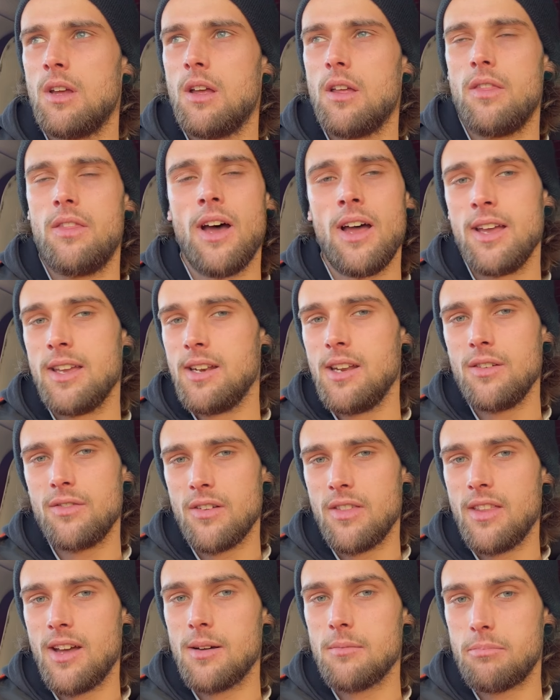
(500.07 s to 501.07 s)
that ain't
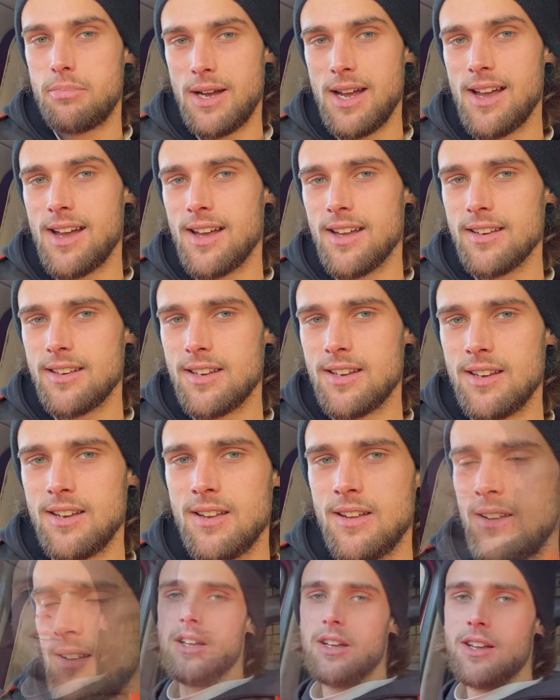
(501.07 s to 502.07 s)
even that bad.
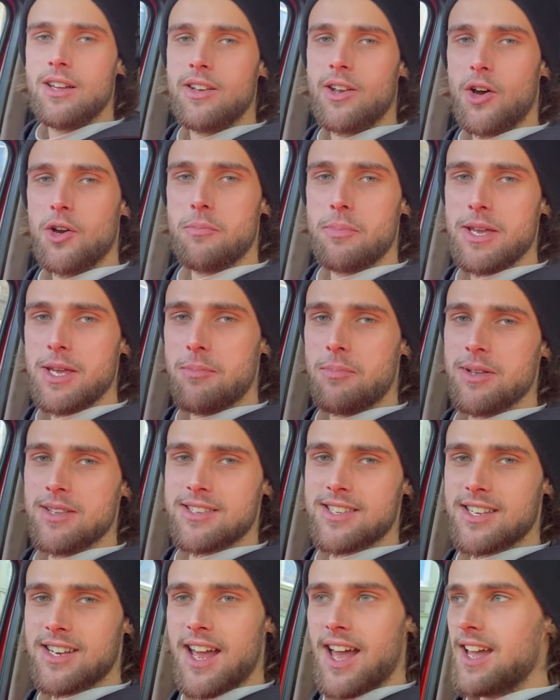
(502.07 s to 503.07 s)
No
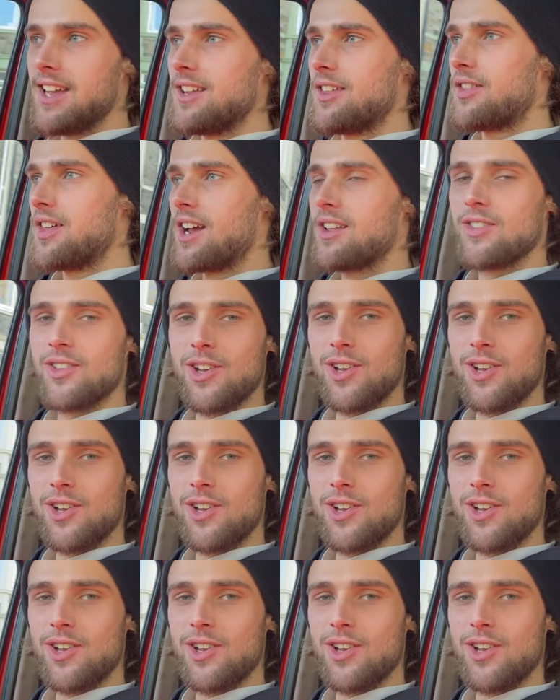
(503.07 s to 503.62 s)
beeping today, thank the